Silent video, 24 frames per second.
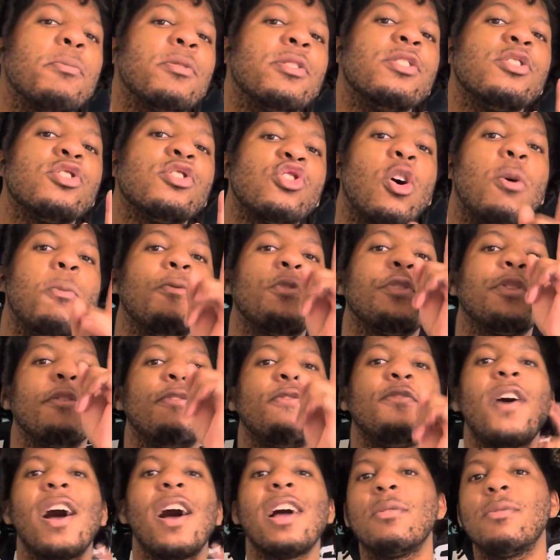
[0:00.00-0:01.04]
this home for the
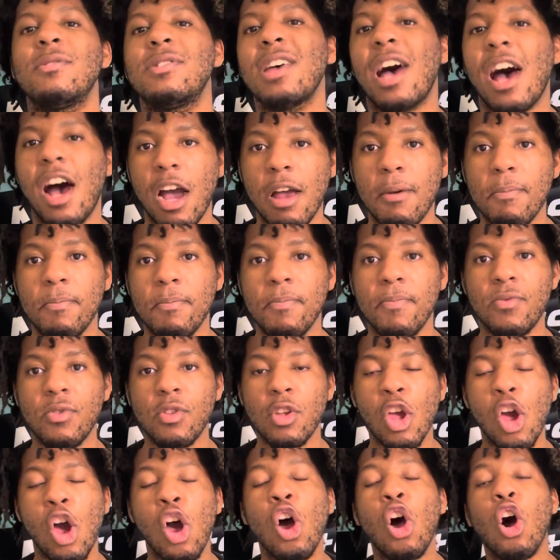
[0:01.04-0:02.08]
final time.
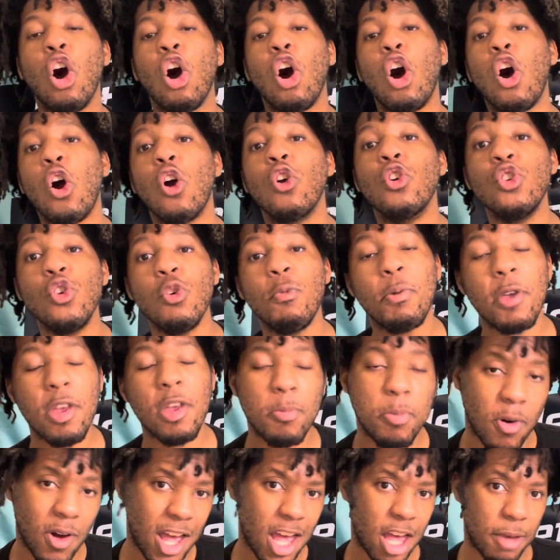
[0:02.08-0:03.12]
Are you
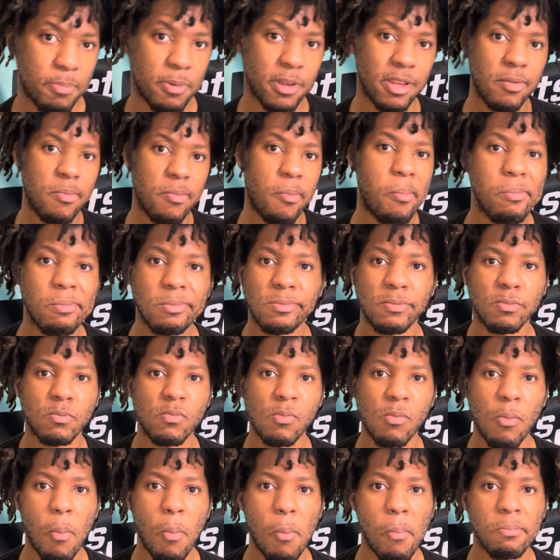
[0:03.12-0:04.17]
people happy?
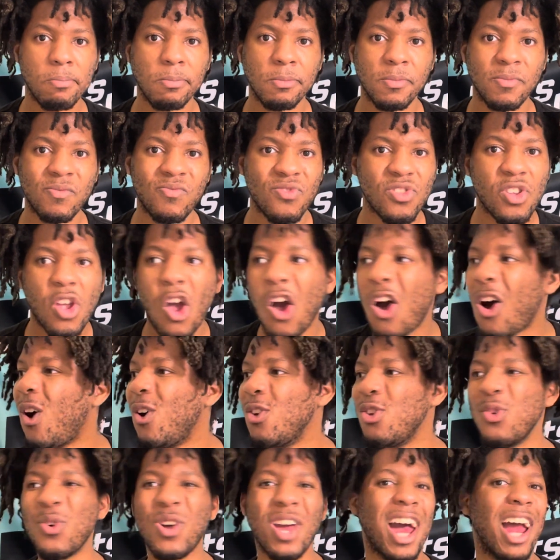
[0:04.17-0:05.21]
All
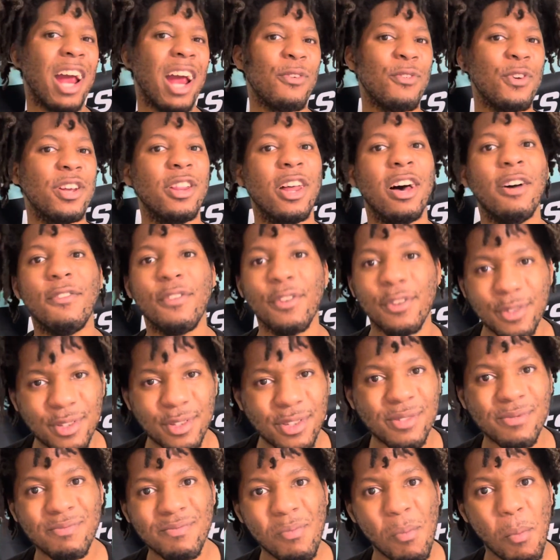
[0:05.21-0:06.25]
you Kyrie
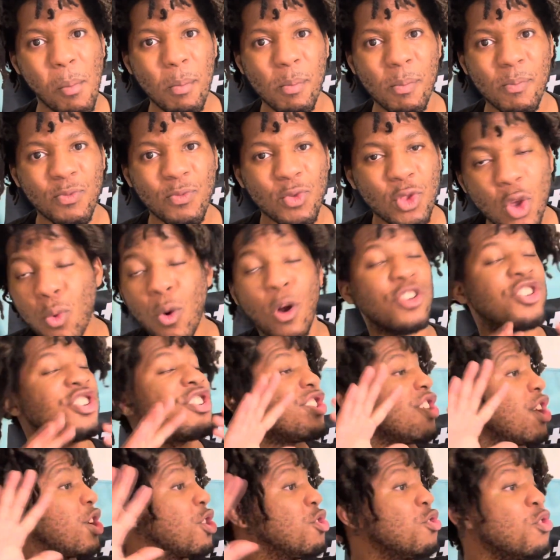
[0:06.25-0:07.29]
lovers who are just
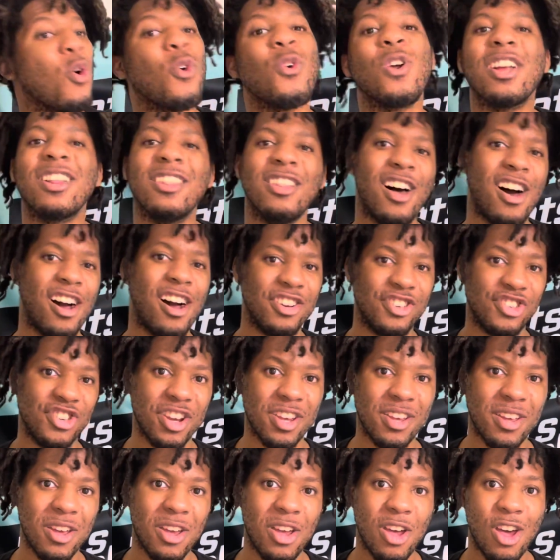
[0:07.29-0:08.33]
ignoring
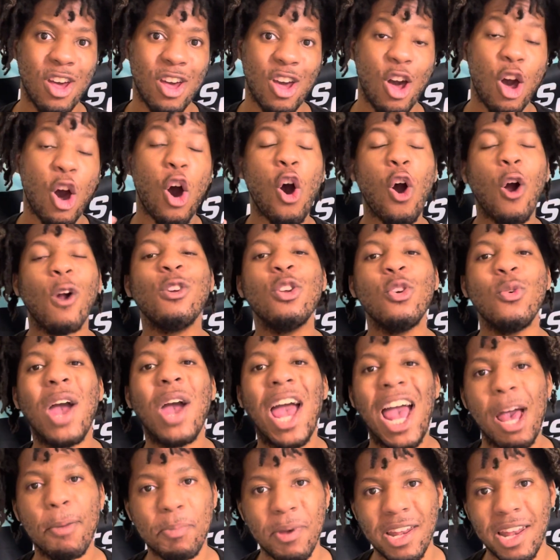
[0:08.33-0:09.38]
logic, are you
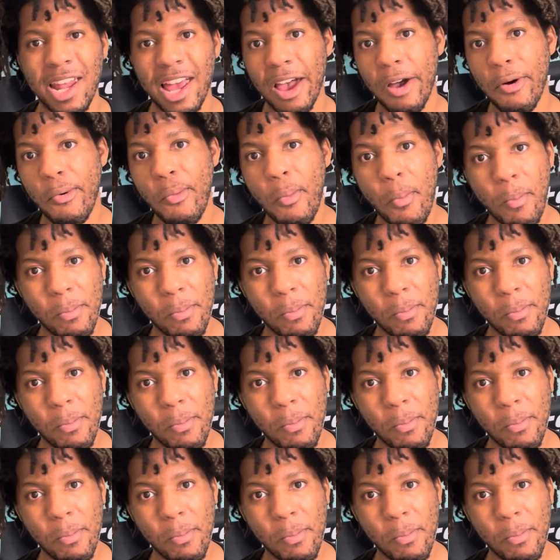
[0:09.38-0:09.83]
happy now?